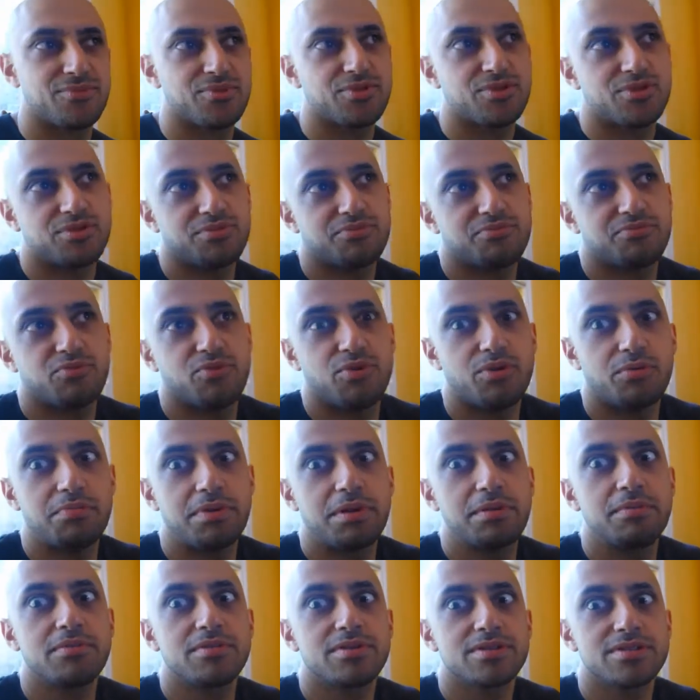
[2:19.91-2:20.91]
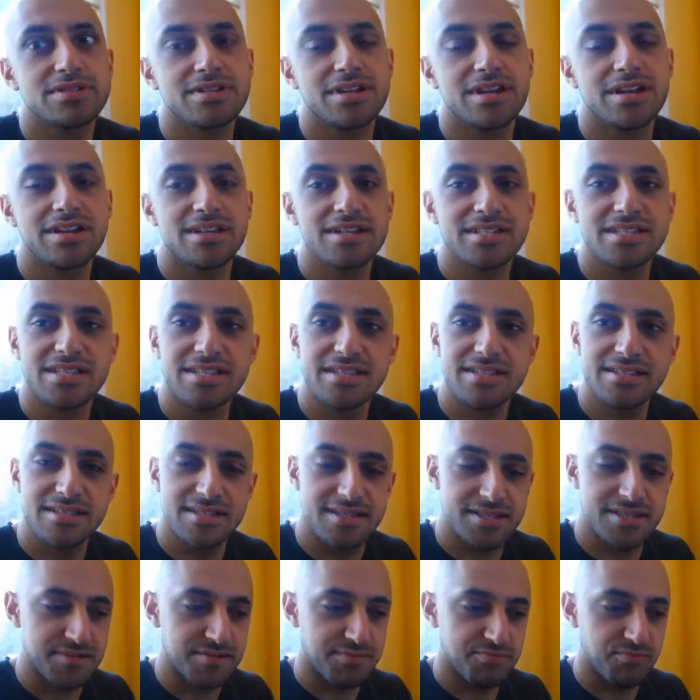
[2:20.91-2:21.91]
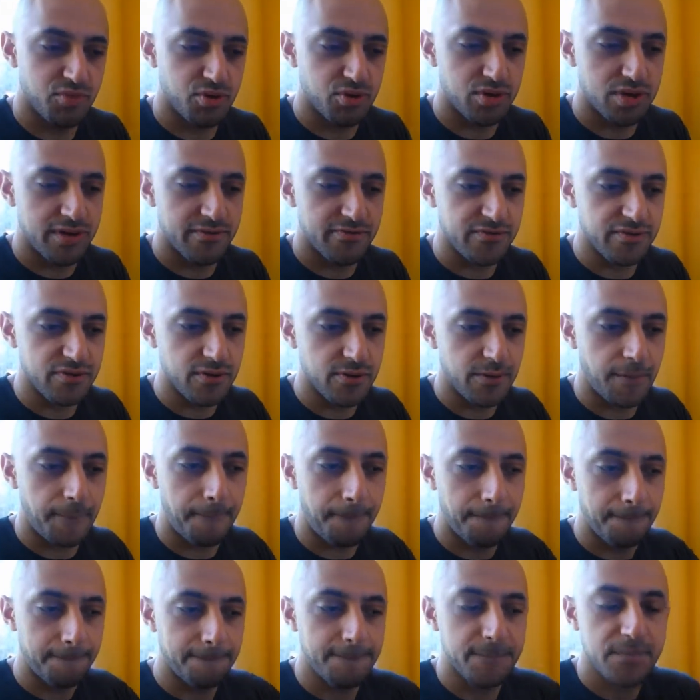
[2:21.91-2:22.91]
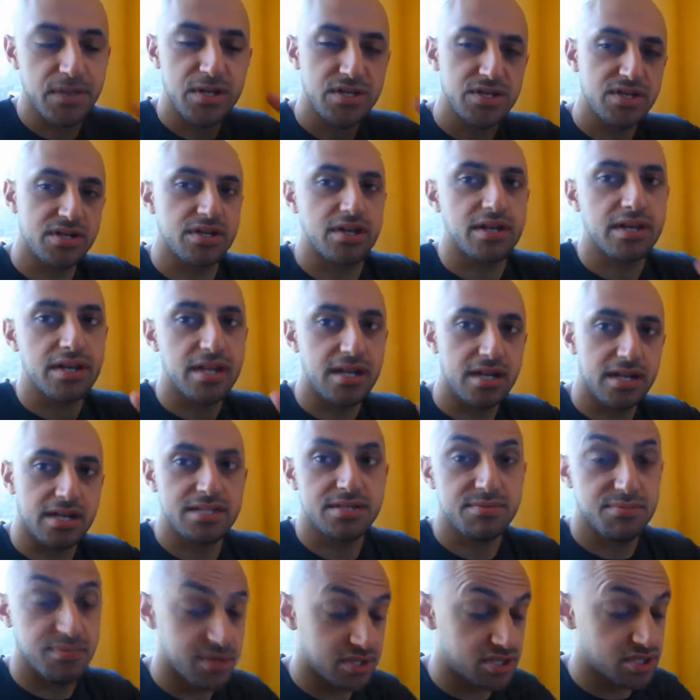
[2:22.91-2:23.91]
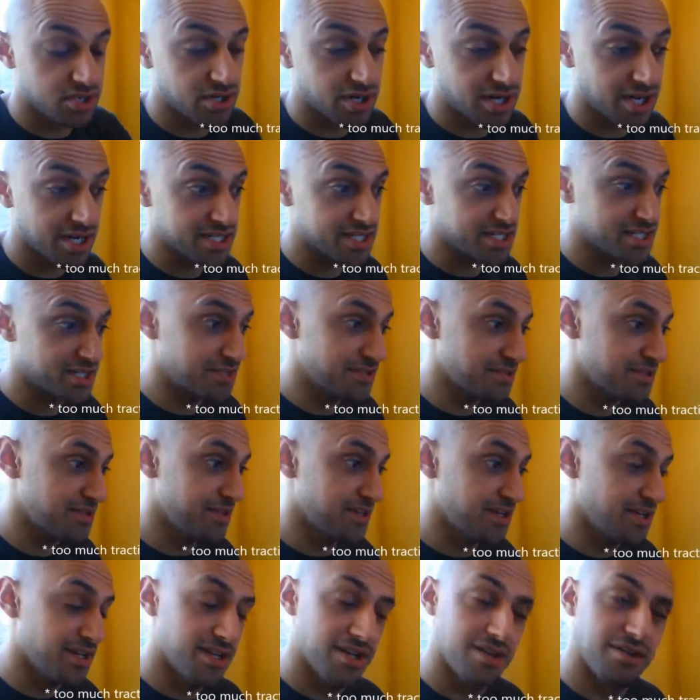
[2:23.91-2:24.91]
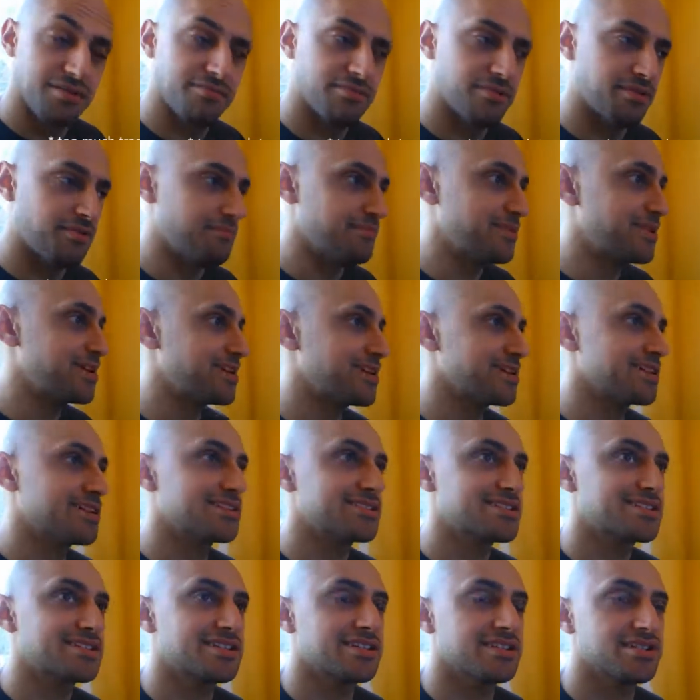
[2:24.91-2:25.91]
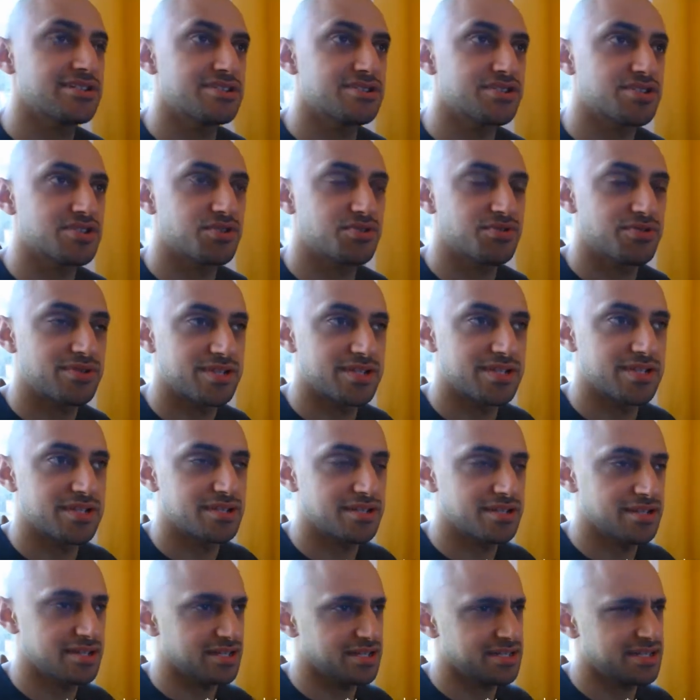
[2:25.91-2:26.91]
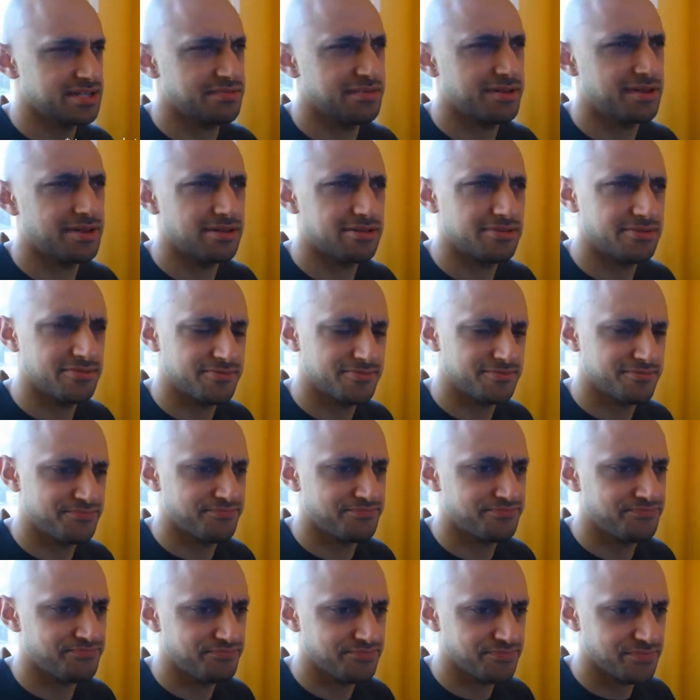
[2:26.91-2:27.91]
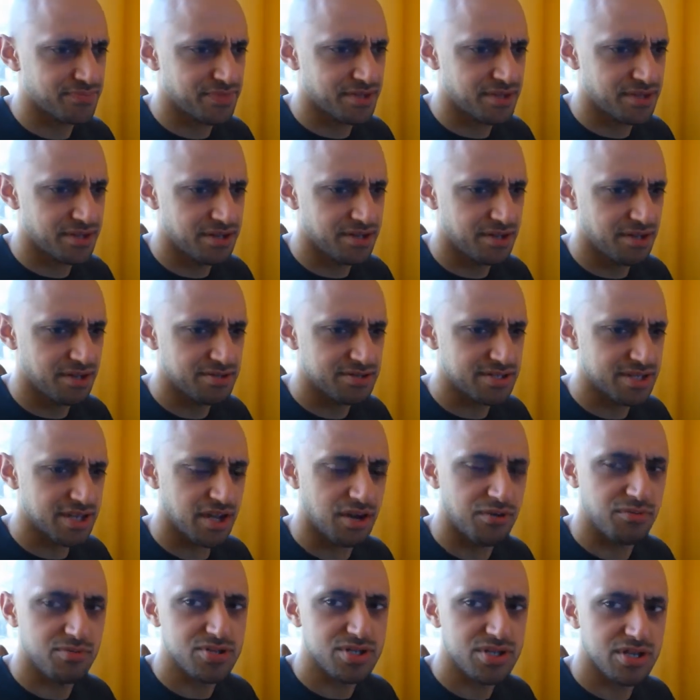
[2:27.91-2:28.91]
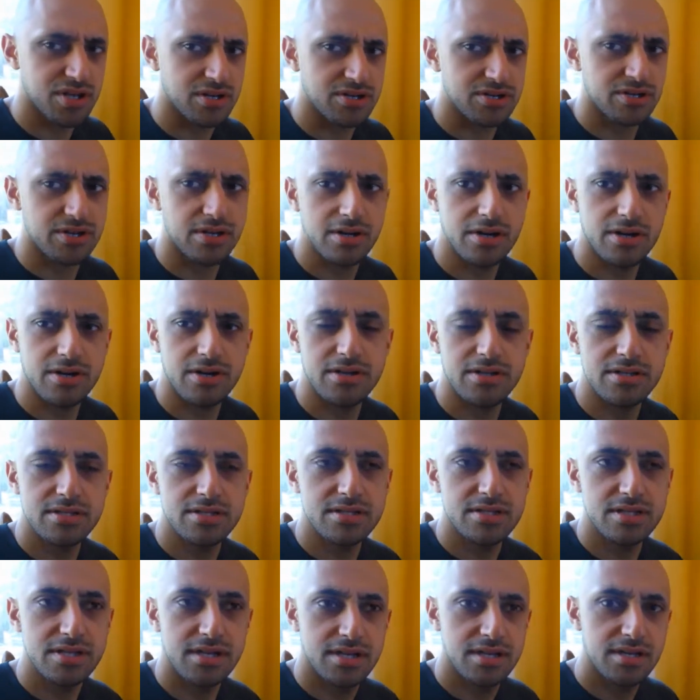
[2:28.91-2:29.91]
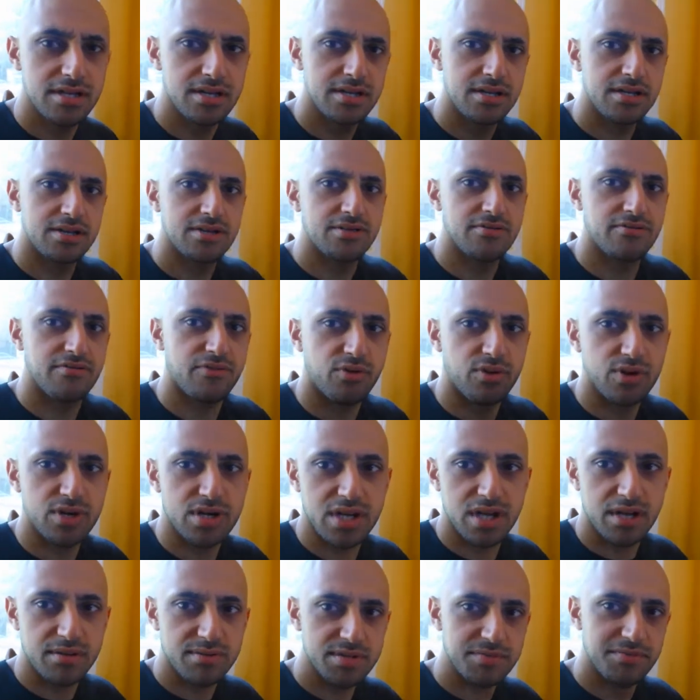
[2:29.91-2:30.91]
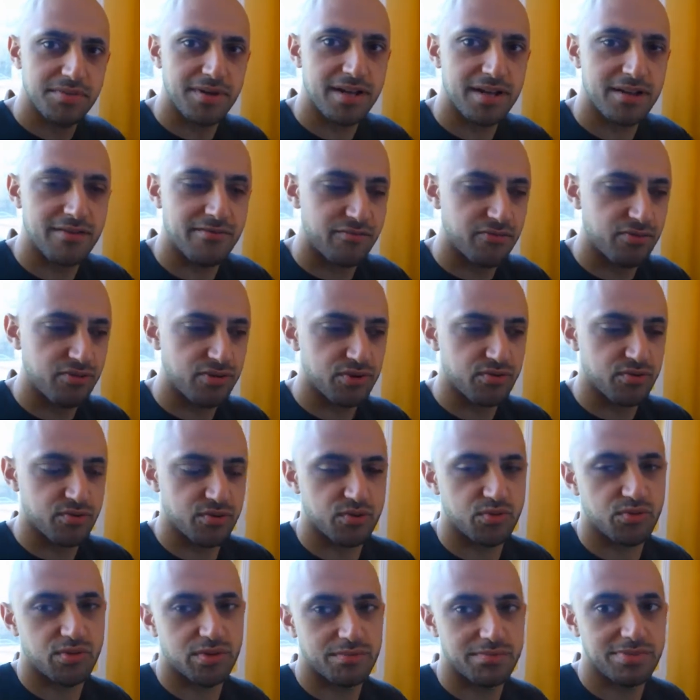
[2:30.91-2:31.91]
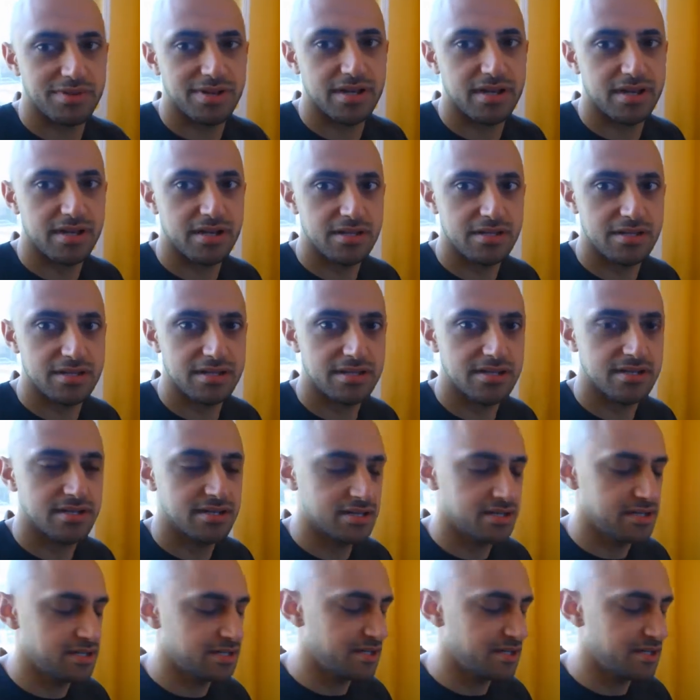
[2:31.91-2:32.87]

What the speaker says: Or what people are saying is more difficult because you're not getting as much traction. But man, that's killer. So we did, it's about, I'd say almost 100 yards, four times back and forth with one plate on there.